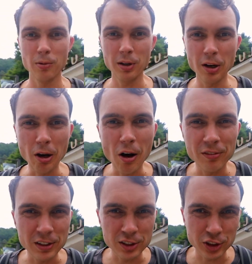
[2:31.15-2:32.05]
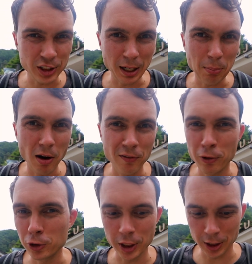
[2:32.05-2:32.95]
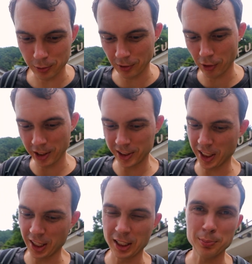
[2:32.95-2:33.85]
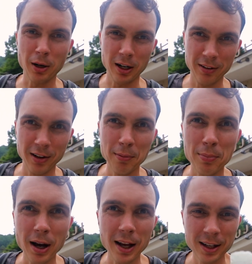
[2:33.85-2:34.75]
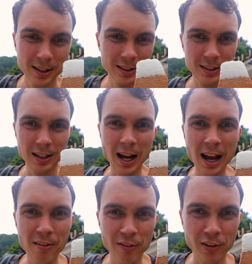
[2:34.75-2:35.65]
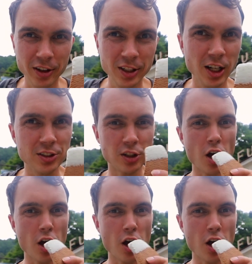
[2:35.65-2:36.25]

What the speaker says: We don't know if this looks like Mount Fuji because we've only seen this part of it, but I have a feeling it does.